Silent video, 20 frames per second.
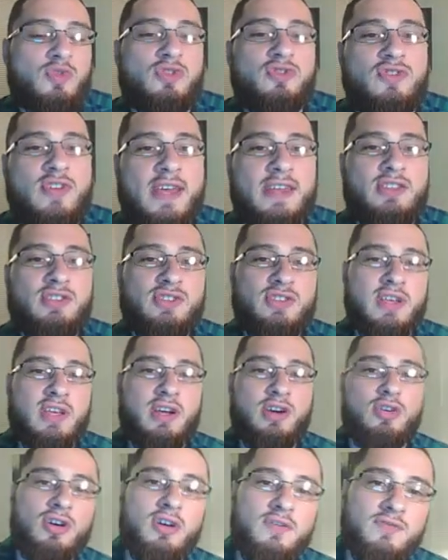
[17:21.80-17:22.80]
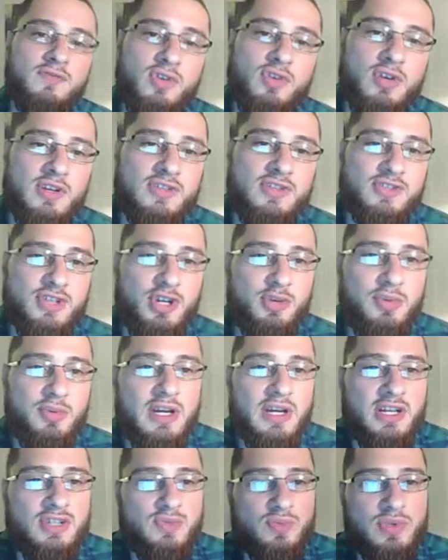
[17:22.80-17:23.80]
dense area of neuron
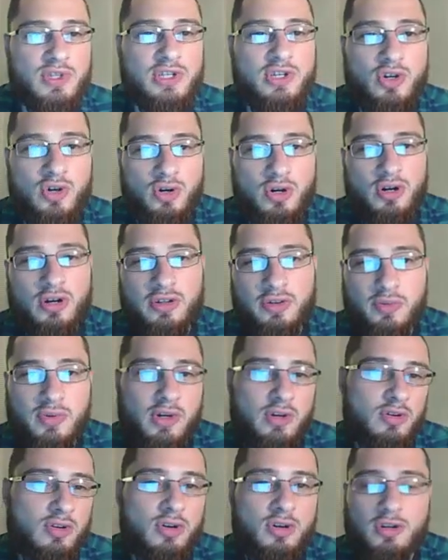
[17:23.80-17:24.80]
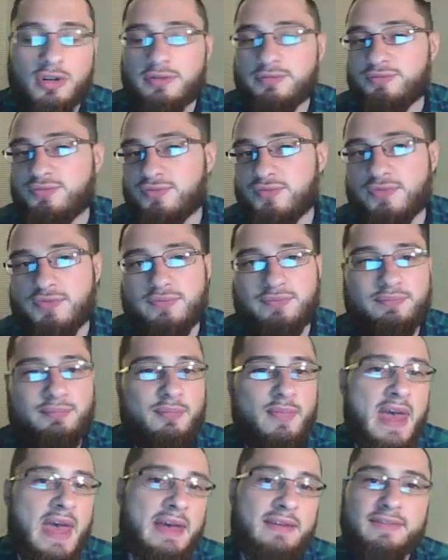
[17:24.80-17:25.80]
cell bodies, we call it, we don't call it
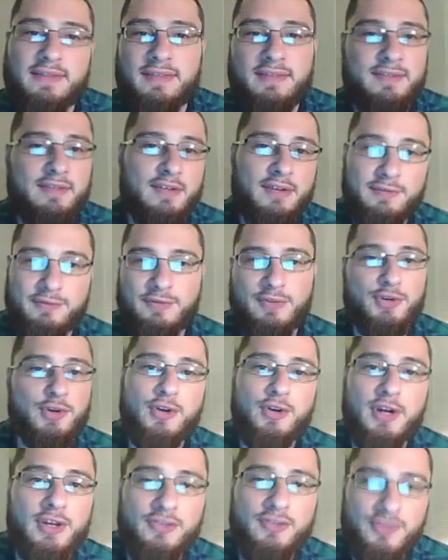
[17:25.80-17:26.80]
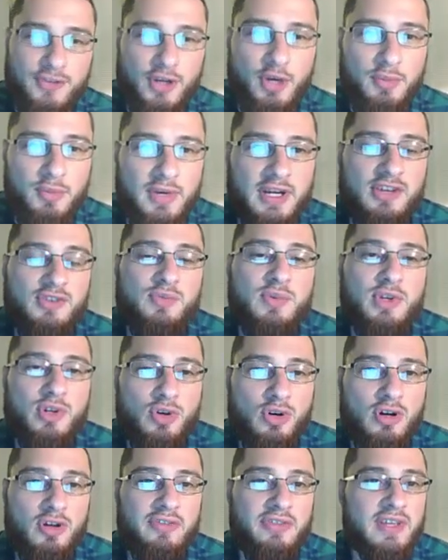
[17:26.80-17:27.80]
masses of neuron cell bodies,
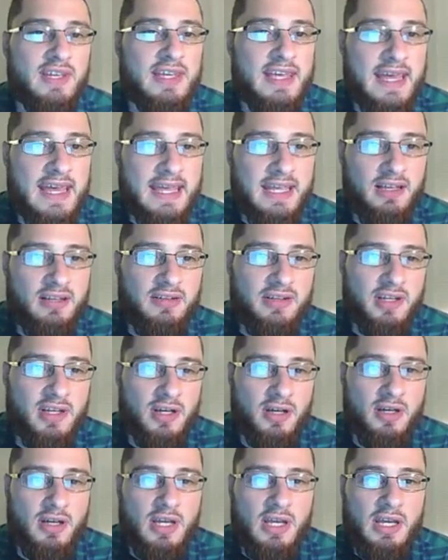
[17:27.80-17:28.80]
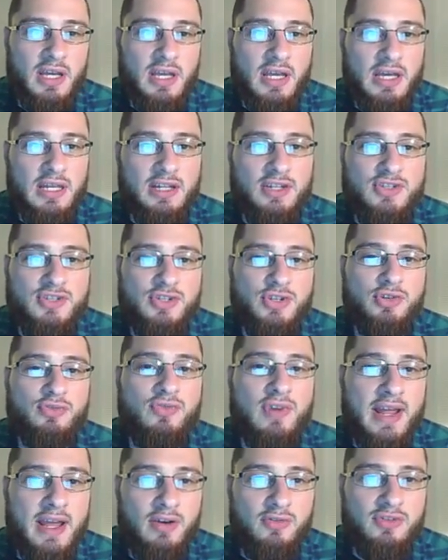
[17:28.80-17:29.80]
we call it the ganglia. And it's
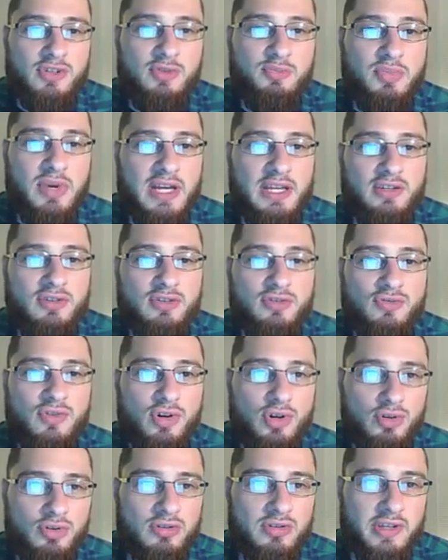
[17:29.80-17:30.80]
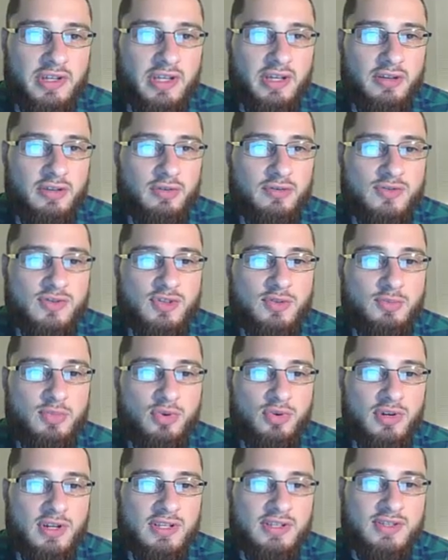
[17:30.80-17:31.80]
surrounded by neuroglia, those
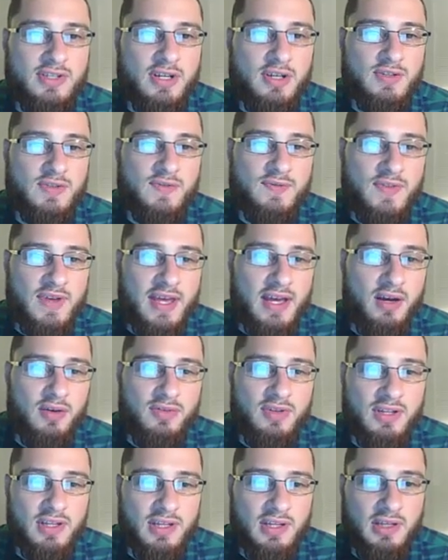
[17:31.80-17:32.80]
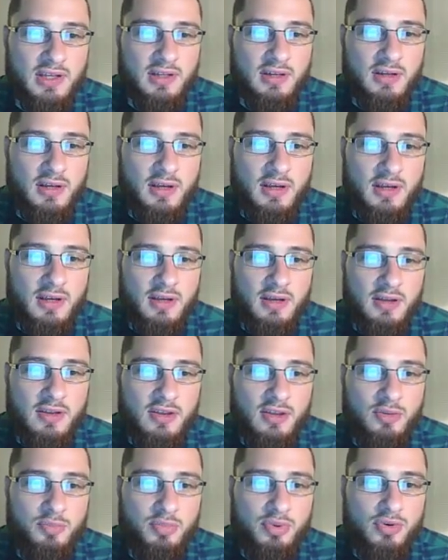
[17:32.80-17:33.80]
supporting cells found in
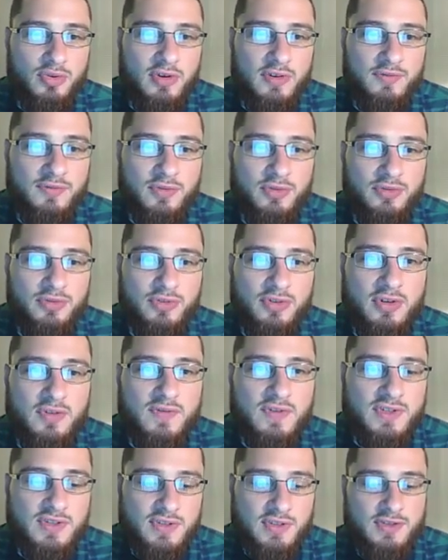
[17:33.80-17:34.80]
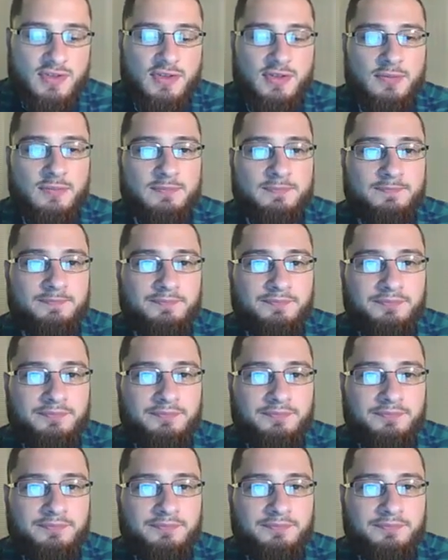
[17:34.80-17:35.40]
the peripheral nervous system.